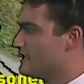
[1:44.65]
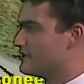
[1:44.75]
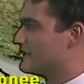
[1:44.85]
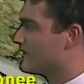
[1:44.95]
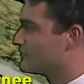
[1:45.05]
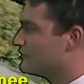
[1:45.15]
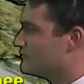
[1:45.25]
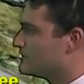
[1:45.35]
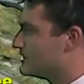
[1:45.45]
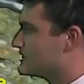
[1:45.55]
In the afternoon,
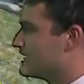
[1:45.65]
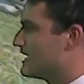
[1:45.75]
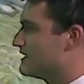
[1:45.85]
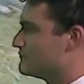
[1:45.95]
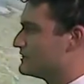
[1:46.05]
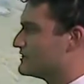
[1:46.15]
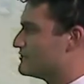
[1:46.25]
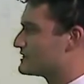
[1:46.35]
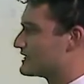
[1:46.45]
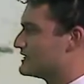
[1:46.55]
we stay with
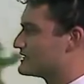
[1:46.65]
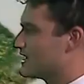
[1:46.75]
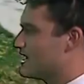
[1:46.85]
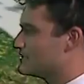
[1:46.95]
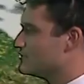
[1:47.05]
those sunny skies.